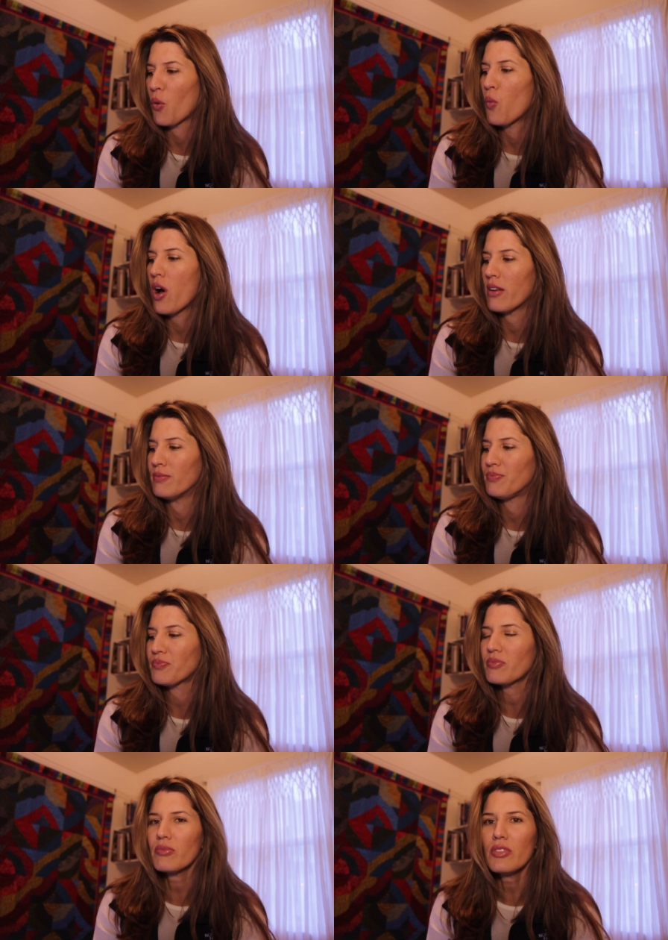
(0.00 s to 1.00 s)
1,
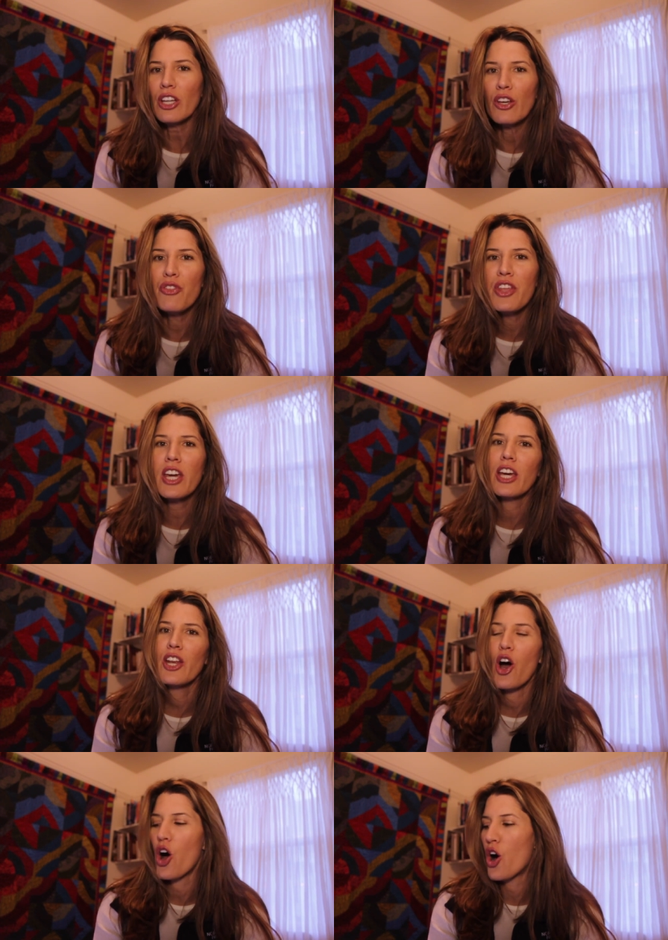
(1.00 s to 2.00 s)
you think
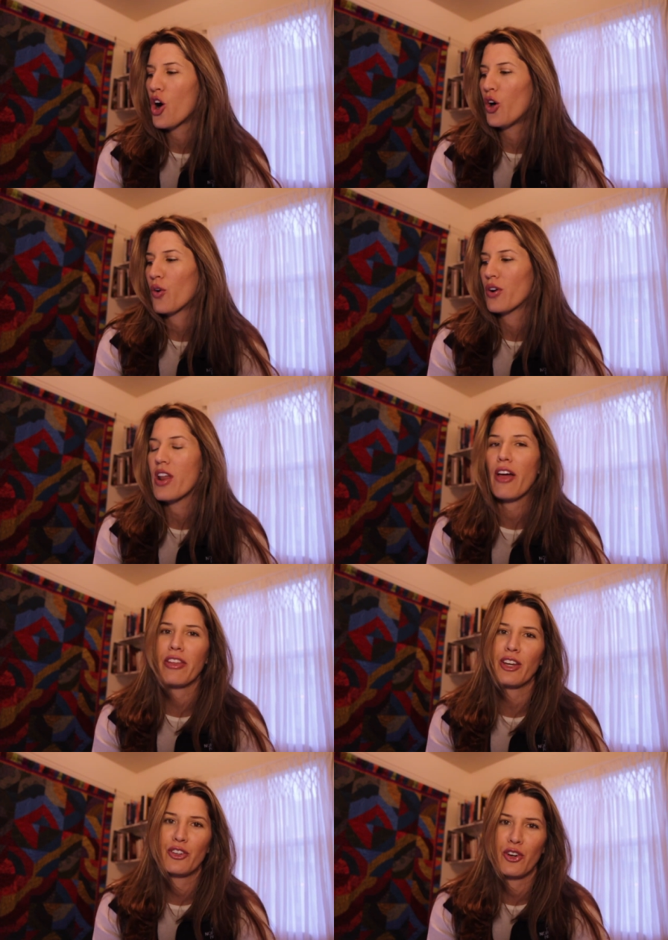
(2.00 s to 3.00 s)
in all or
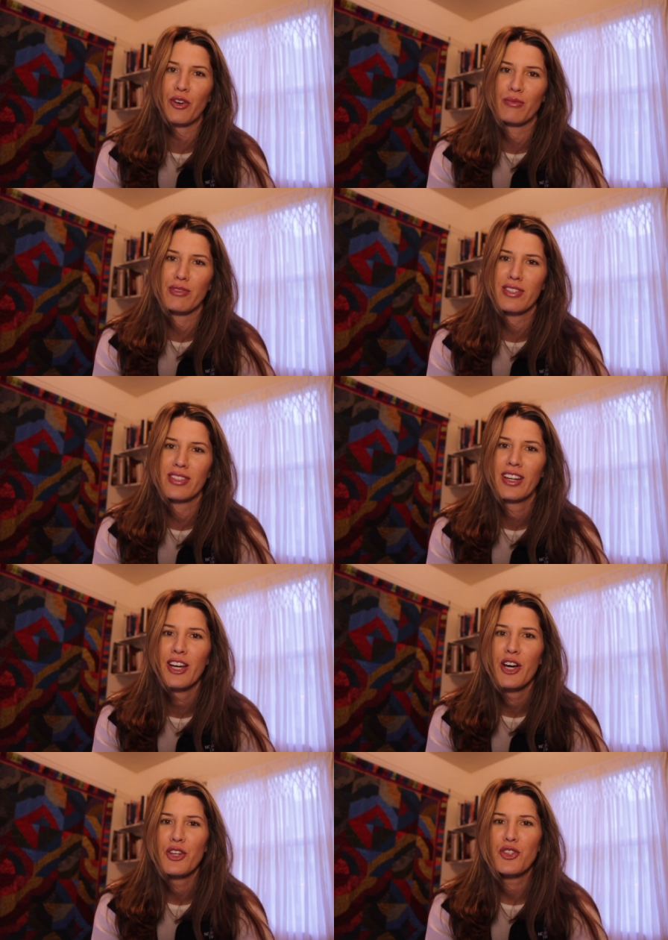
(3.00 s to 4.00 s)
nothing terms.
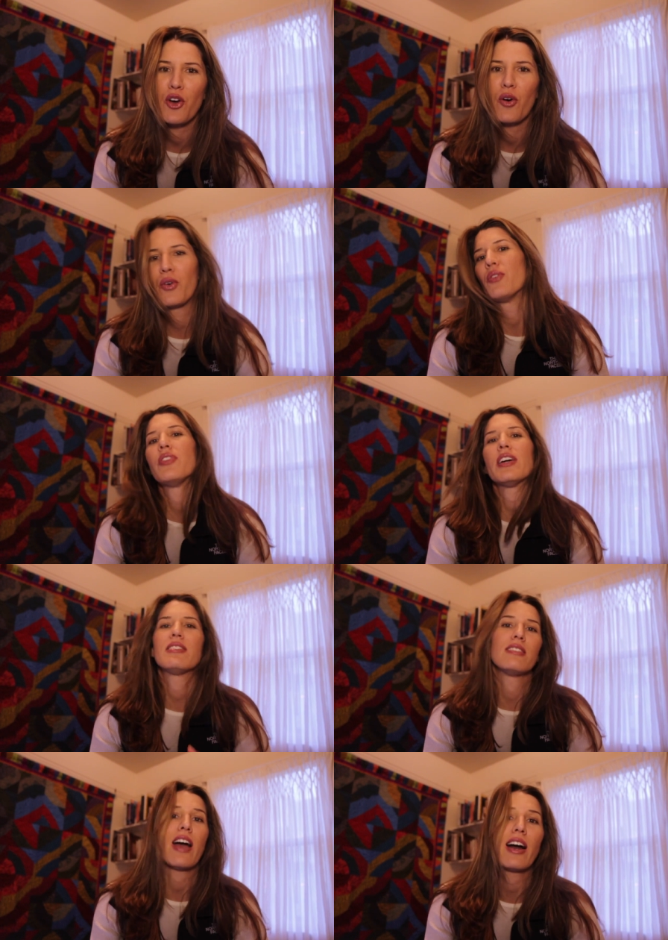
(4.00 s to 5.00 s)
So
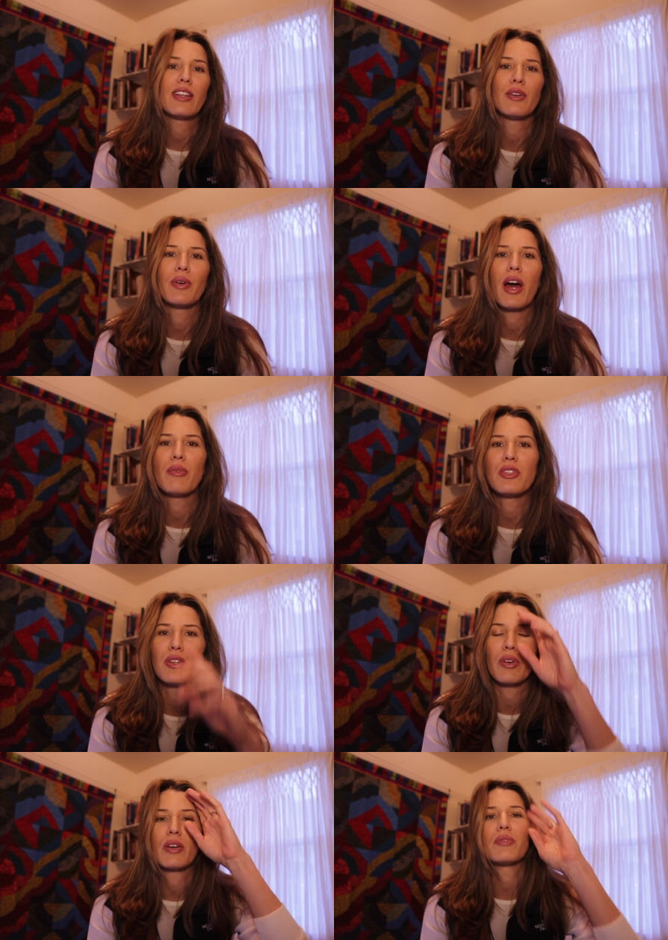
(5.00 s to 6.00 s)
that's exactly what I was
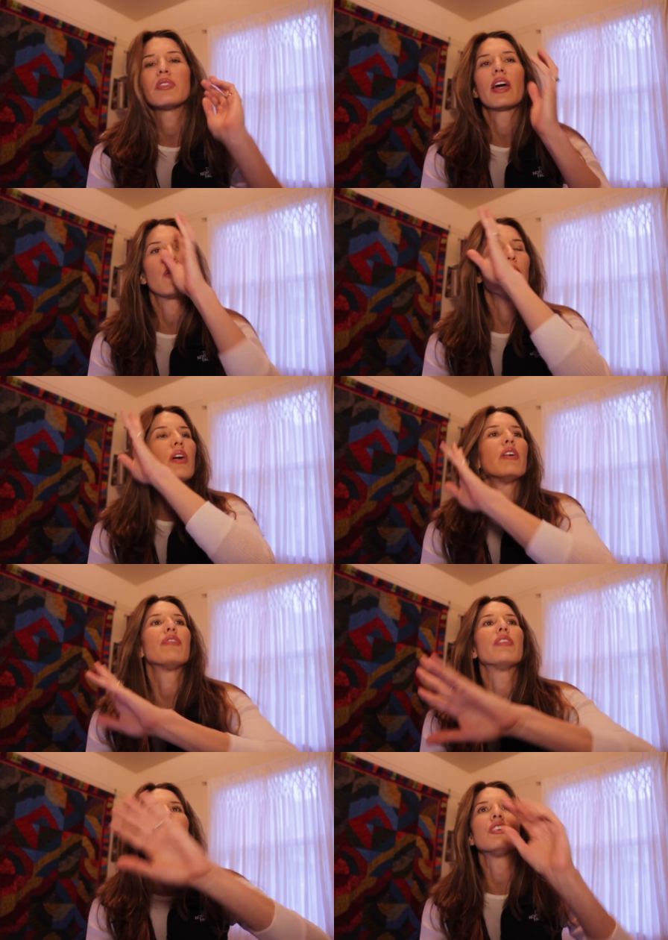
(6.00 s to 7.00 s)
doing. It was like, well,
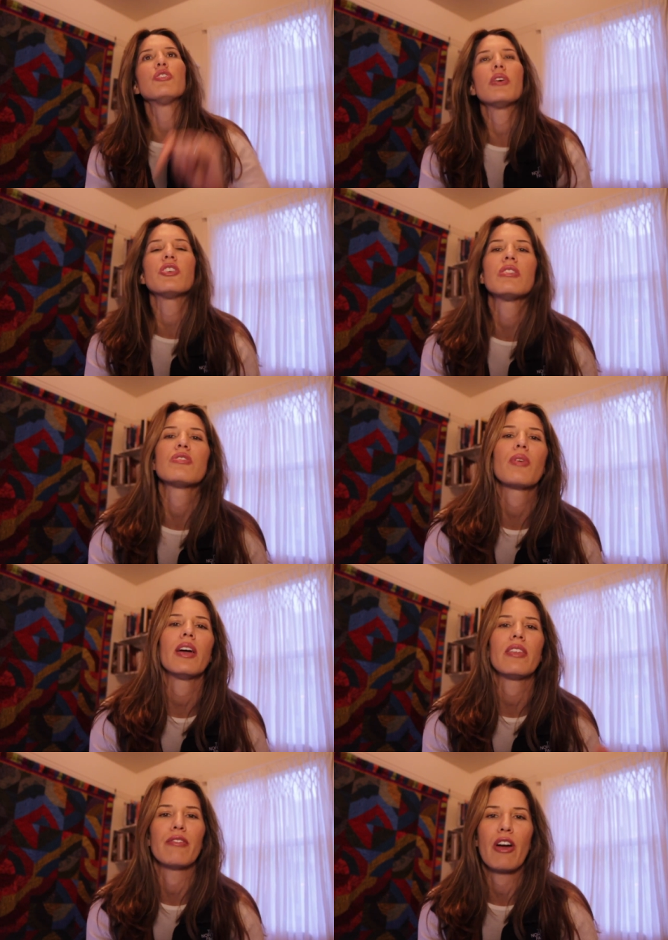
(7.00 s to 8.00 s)
if the situation is
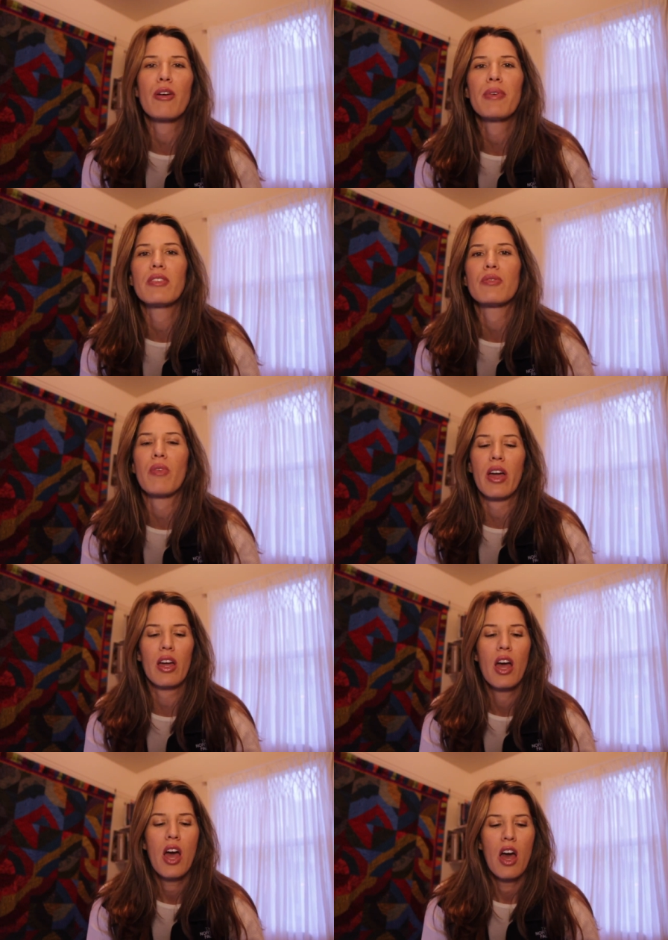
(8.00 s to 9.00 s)
right, the environment isn't
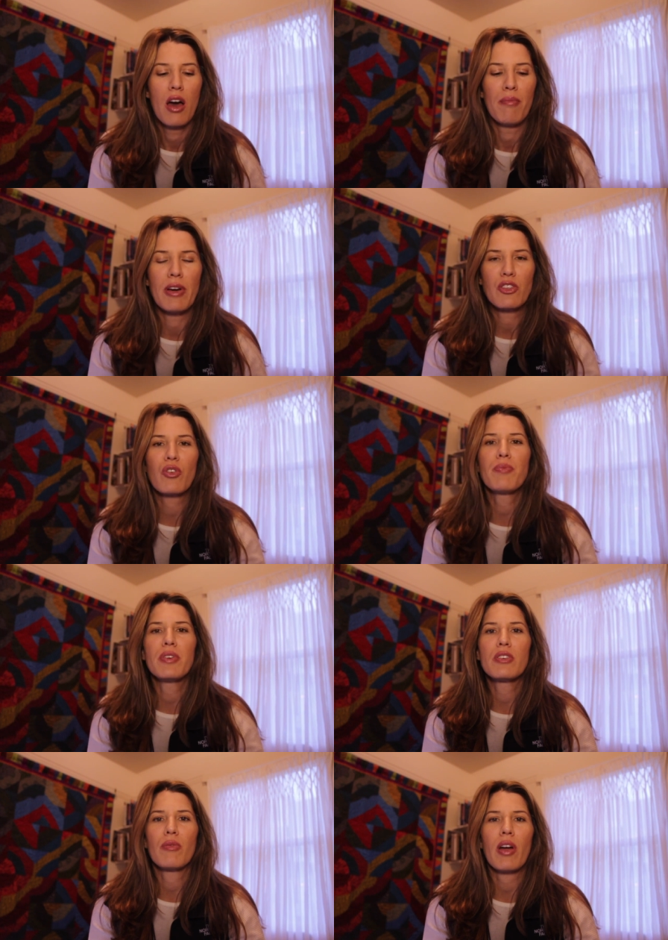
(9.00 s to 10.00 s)
right, my script
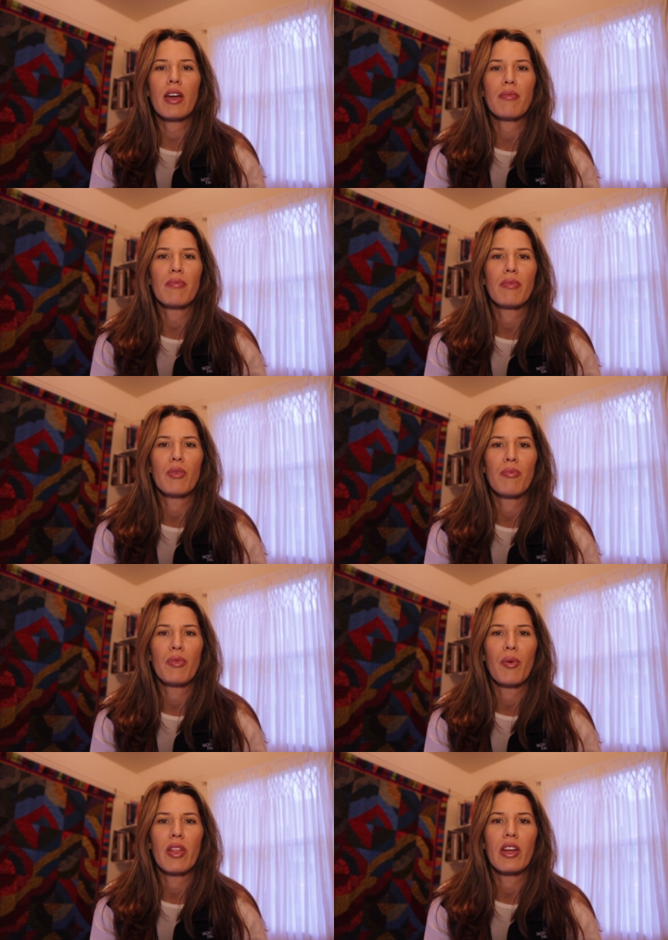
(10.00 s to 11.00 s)
isn't right,
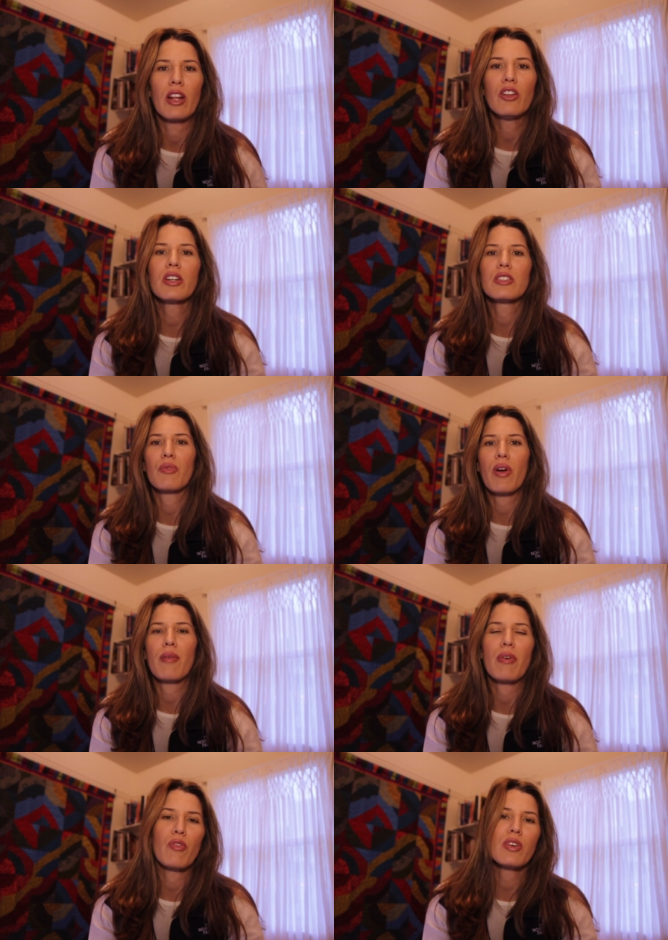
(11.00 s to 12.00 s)
the way that I look isn't
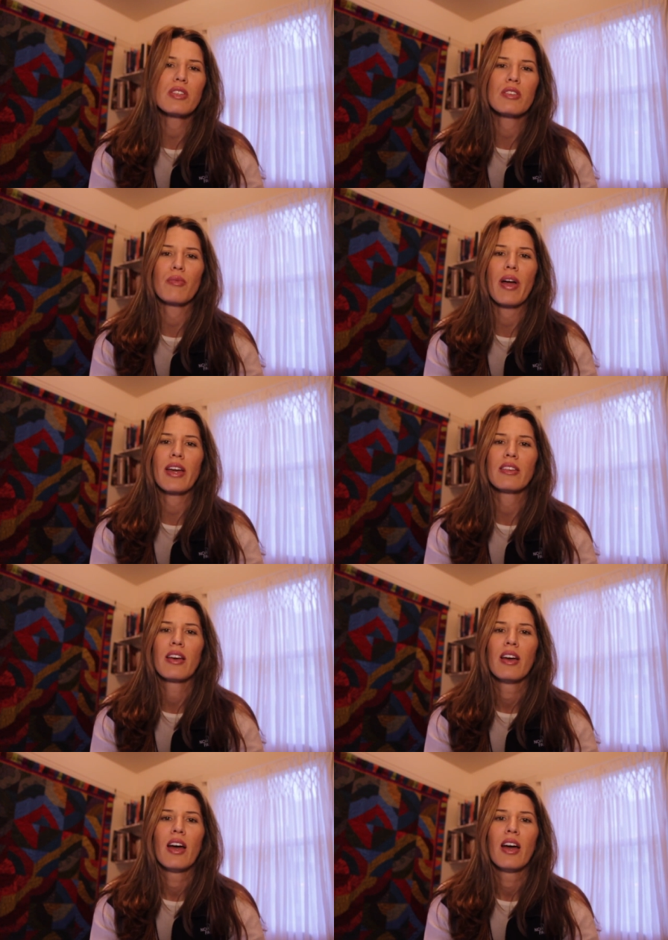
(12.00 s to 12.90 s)
right, my voice isn't right,